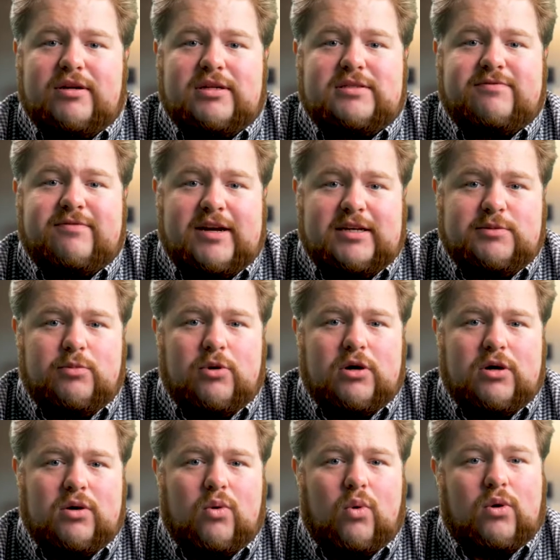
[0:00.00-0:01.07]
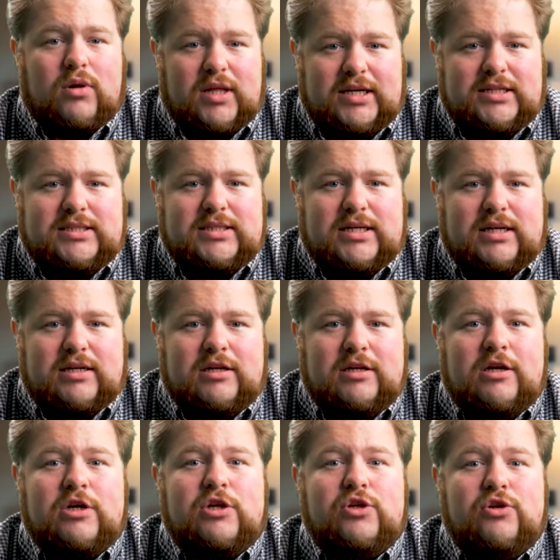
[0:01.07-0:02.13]
it's Facebook or LinkedIn,
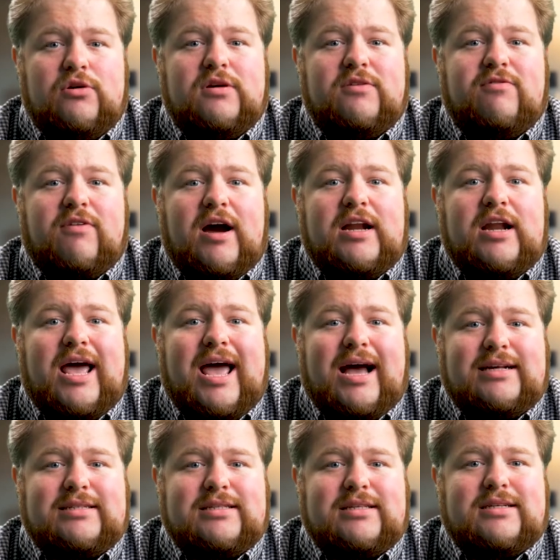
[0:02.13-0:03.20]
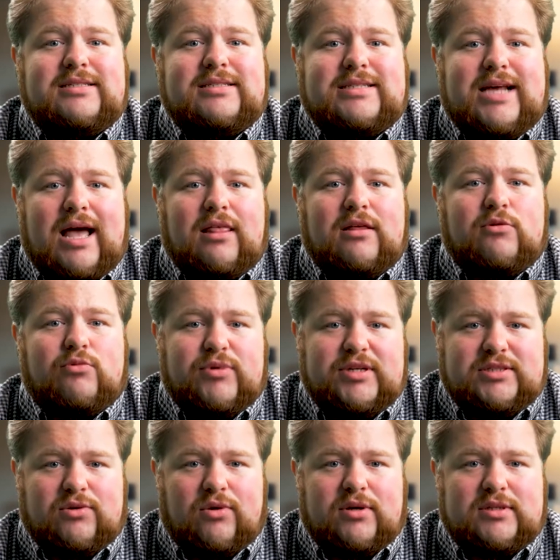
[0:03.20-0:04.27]
you can find excellent talent
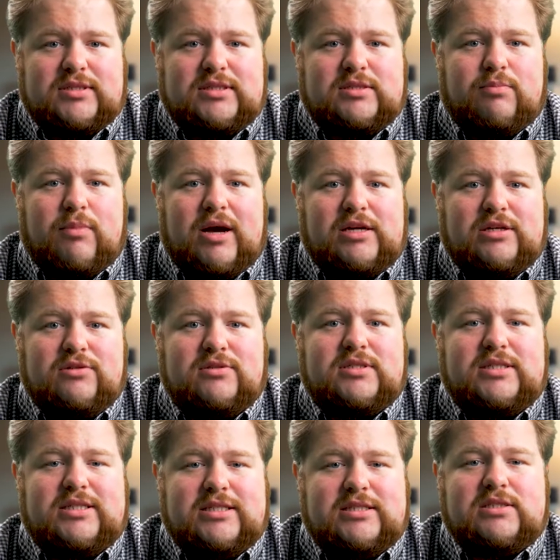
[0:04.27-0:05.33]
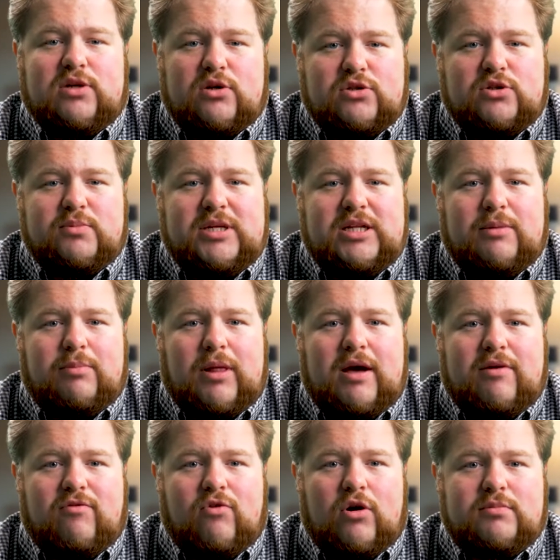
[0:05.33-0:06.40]
resources by using these social media
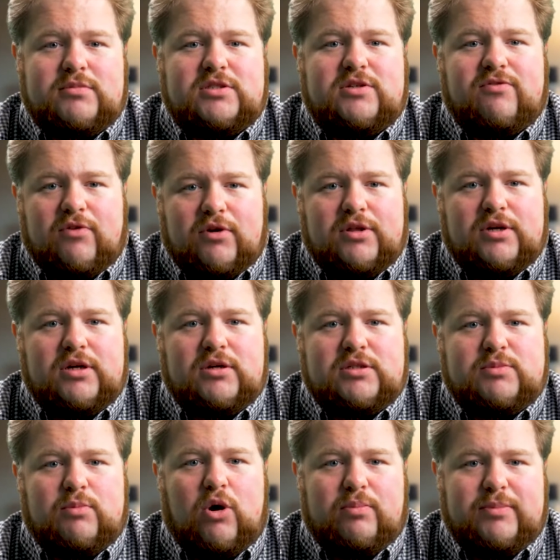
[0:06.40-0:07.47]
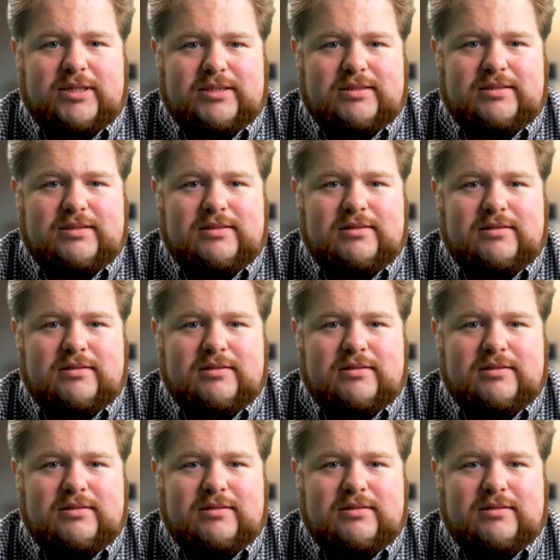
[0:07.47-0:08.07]
platforms to further your small business.